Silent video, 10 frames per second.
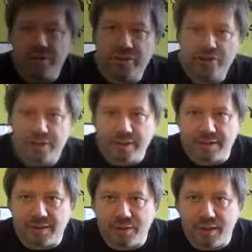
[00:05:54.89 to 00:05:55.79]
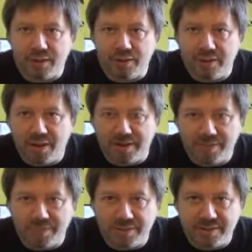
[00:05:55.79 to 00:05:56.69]
just 2 other quick news
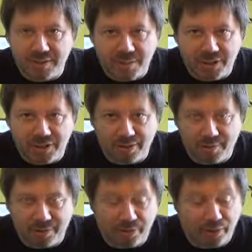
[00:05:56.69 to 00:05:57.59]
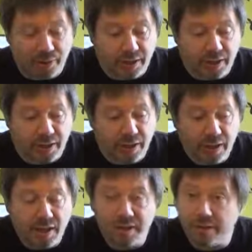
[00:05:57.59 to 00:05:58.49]
items to mention before we go.
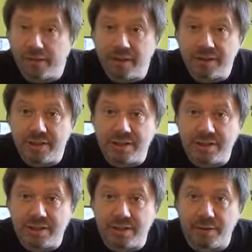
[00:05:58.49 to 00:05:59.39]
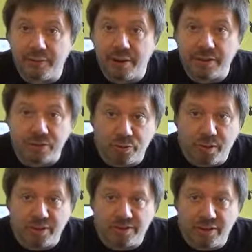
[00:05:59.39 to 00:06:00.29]
The first is that work has
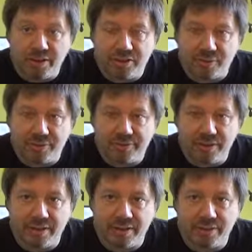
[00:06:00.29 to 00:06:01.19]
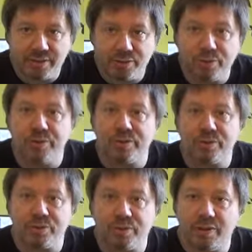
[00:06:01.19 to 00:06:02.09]
almost finished on my first sword and
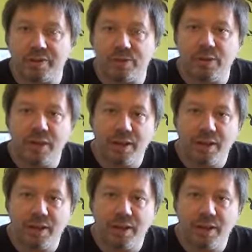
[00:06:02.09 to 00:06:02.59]
sorcery novel,